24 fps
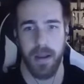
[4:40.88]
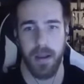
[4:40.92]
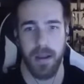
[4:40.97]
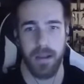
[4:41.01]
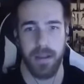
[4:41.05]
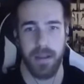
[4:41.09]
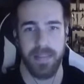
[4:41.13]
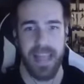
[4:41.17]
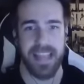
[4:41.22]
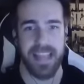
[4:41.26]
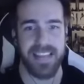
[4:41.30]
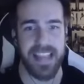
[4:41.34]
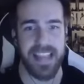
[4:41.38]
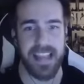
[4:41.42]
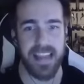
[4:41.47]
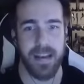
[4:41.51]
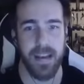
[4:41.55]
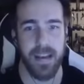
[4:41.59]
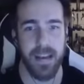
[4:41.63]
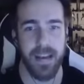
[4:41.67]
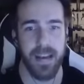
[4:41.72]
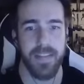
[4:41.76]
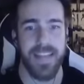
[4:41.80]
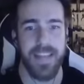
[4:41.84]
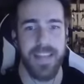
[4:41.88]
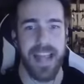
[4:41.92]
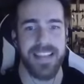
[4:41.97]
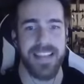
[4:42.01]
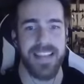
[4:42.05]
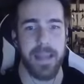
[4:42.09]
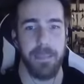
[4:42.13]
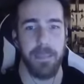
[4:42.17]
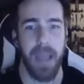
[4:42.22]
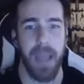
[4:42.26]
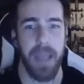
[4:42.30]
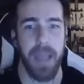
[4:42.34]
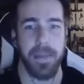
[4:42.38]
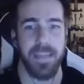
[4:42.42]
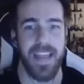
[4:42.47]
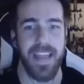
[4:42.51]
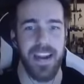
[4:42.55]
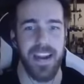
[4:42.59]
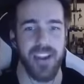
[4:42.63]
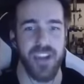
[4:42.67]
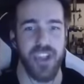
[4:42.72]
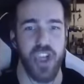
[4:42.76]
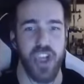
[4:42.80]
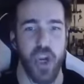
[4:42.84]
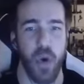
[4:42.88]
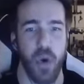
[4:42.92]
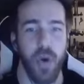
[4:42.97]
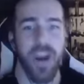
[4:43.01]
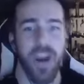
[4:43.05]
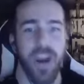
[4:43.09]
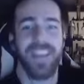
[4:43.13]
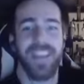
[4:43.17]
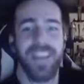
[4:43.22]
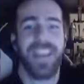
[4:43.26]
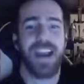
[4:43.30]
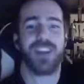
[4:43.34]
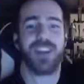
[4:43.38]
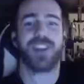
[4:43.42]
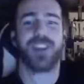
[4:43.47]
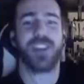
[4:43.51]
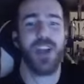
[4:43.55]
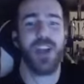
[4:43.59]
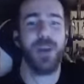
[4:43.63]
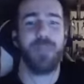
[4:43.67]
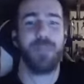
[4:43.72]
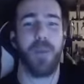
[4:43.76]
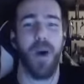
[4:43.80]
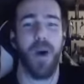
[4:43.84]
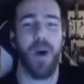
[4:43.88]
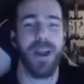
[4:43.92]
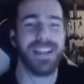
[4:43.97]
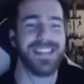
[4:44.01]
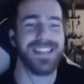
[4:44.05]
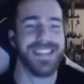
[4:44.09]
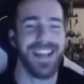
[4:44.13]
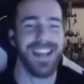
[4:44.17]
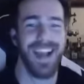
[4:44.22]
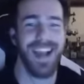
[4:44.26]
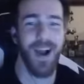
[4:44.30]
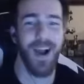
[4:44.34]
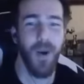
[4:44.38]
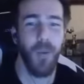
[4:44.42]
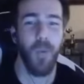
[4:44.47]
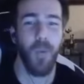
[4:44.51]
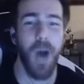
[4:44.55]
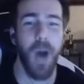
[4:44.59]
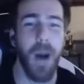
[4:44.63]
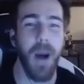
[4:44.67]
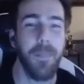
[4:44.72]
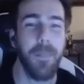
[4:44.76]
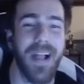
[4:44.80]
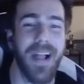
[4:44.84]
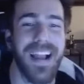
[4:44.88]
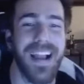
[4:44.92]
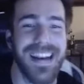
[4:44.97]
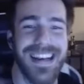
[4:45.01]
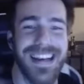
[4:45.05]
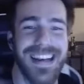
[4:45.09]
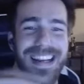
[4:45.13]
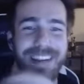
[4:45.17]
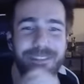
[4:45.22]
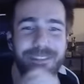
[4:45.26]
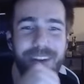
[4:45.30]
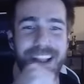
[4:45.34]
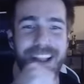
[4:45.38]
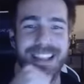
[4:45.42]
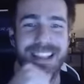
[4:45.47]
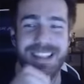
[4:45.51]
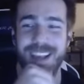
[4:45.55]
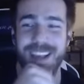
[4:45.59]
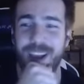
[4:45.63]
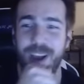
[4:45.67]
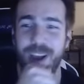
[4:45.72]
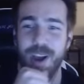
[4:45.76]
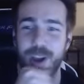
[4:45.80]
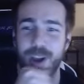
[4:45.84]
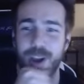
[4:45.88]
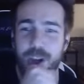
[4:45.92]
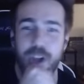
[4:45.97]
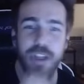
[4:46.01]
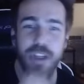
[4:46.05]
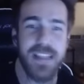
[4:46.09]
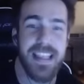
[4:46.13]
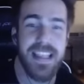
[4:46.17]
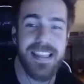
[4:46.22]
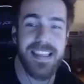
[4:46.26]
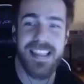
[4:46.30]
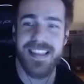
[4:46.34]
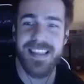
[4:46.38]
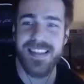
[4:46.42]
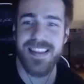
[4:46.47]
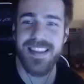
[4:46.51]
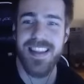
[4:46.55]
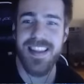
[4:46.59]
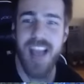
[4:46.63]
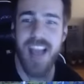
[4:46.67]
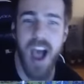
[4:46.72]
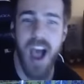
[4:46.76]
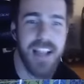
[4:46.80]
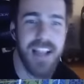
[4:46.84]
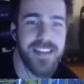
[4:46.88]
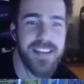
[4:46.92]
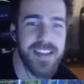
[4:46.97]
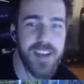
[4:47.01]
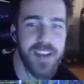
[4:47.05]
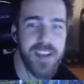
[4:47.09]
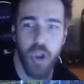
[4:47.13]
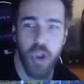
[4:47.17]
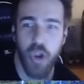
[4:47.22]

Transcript: That's in. That's in, baby. There's two. There's two points while oh playing defense. God. This is nuts.